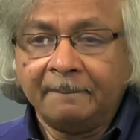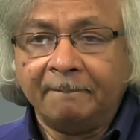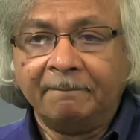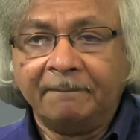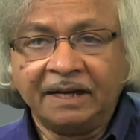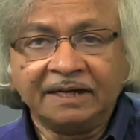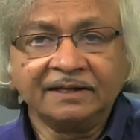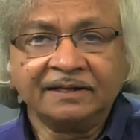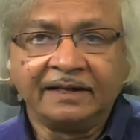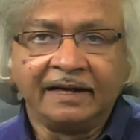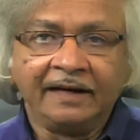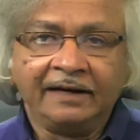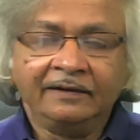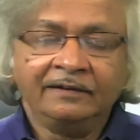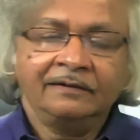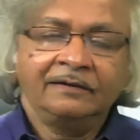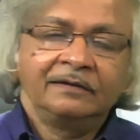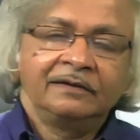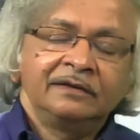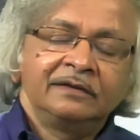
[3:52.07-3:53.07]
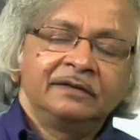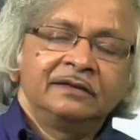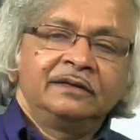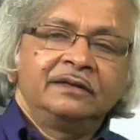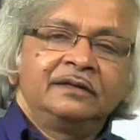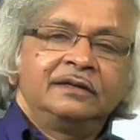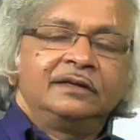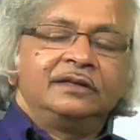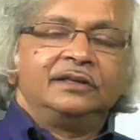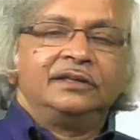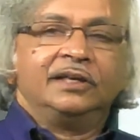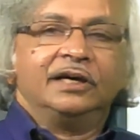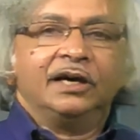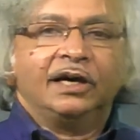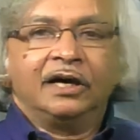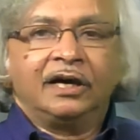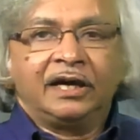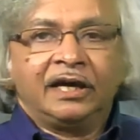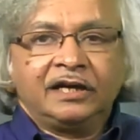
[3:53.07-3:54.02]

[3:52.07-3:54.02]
but then the